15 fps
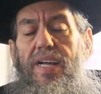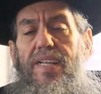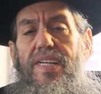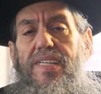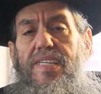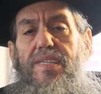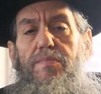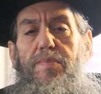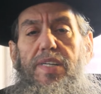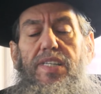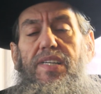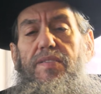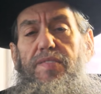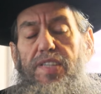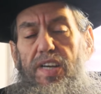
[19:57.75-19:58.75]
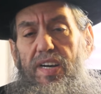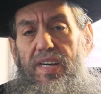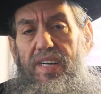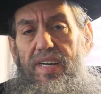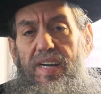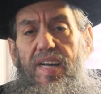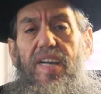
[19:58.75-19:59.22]
and this is Mishkav
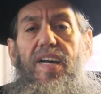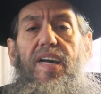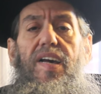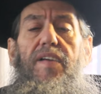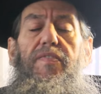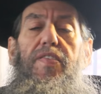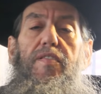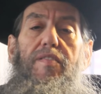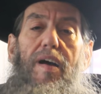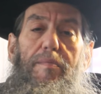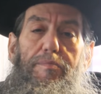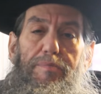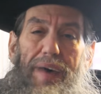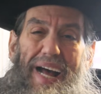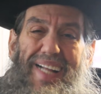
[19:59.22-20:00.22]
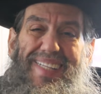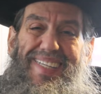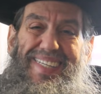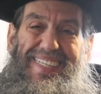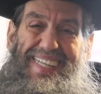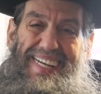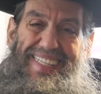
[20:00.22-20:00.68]
Zacha. If the Ramban
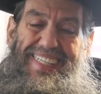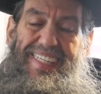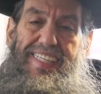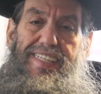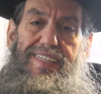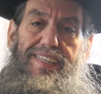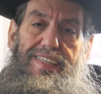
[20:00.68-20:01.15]
says this